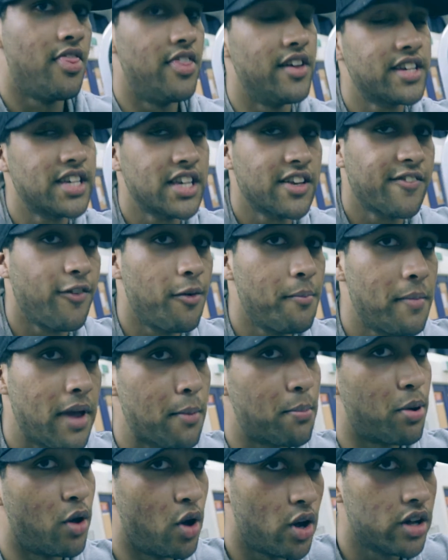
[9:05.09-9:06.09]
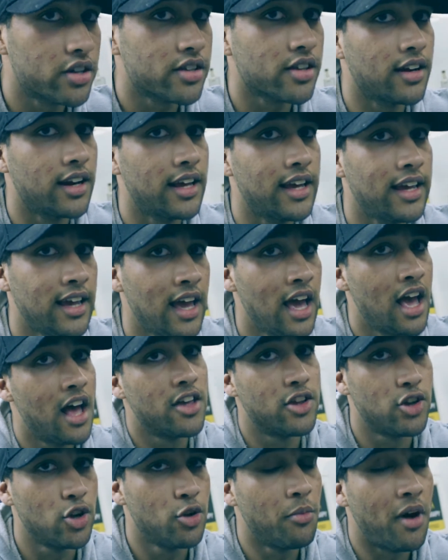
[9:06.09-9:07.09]
This is for me personally.
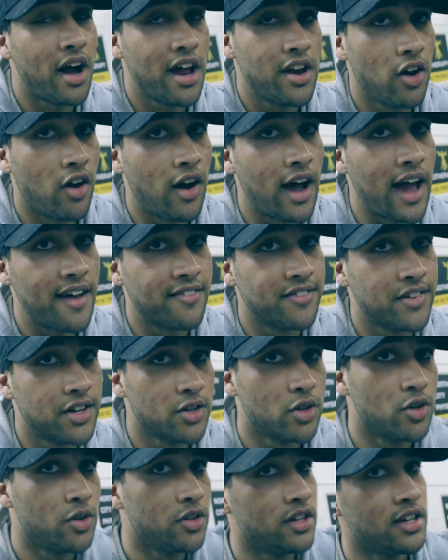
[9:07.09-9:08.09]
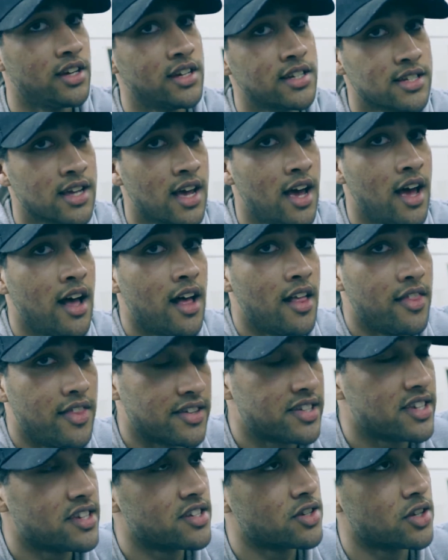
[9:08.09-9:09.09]
You might not have to do this.
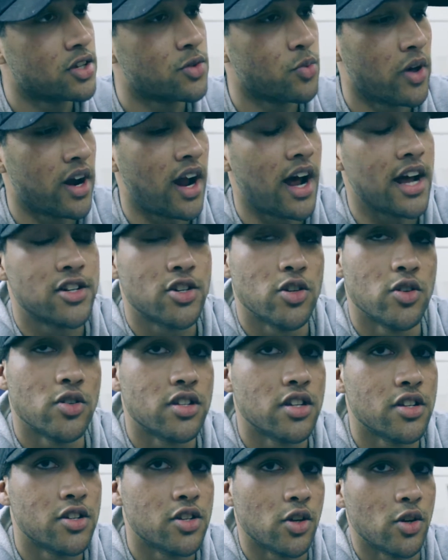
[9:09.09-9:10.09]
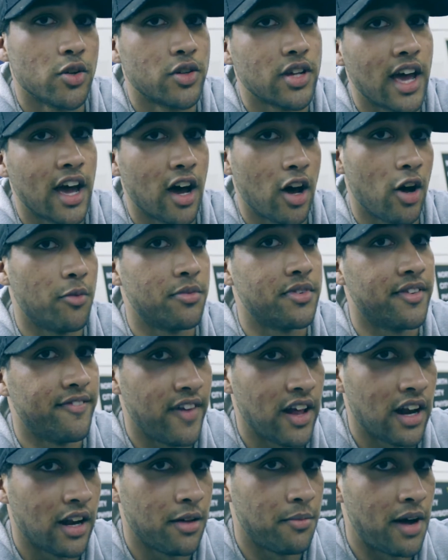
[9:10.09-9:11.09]
This is just what I choose to do to help
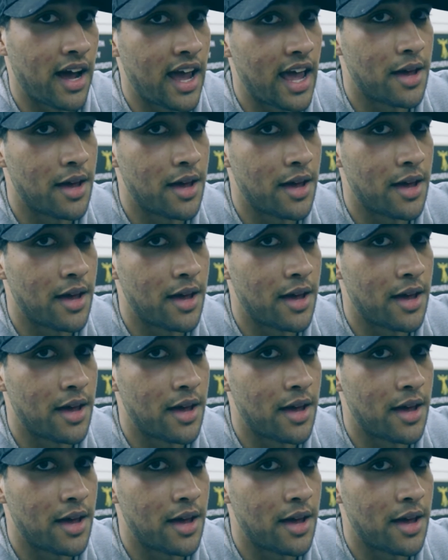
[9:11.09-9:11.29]
develop my